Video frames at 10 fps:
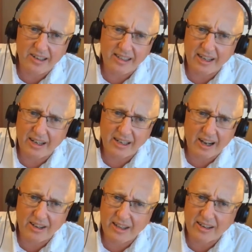Just get
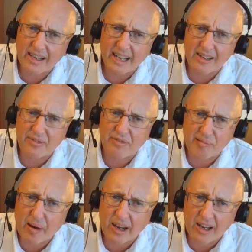on. You could get it
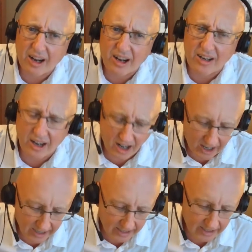free
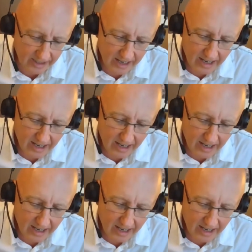online.